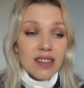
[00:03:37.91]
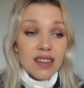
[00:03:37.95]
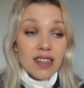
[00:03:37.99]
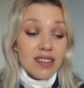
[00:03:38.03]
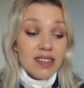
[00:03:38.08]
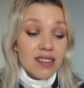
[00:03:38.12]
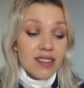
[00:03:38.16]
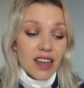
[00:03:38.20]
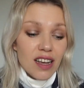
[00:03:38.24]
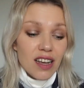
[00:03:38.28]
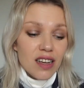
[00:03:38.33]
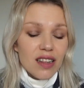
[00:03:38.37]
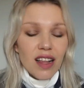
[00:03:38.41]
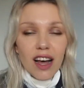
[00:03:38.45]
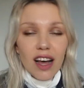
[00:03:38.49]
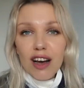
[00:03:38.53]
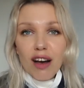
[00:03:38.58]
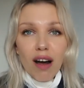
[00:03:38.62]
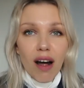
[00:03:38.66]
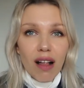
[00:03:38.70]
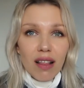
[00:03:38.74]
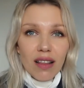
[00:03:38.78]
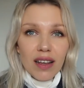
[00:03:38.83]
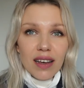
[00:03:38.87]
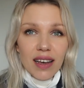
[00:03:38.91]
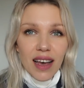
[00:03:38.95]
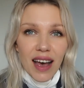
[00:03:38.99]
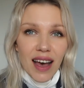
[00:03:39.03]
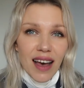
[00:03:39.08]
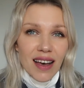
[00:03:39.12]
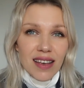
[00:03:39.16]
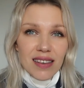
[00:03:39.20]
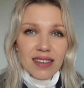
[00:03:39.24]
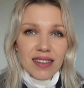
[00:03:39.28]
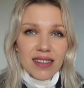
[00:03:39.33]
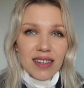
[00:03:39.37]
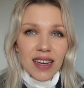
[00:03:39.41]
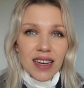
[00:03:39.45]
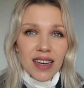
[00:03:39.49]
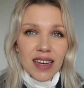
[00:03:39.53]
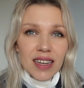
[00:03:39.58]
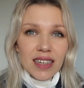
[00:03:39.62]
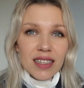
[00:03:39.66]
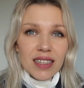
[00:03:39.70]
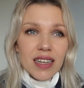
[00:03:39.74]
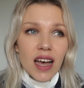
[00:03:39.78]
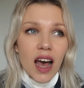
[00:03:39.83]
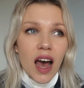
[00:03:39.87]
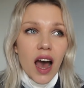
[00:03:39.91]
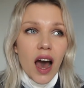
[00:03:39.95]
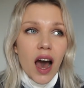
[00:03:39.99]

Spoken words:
let's say glycolic acid,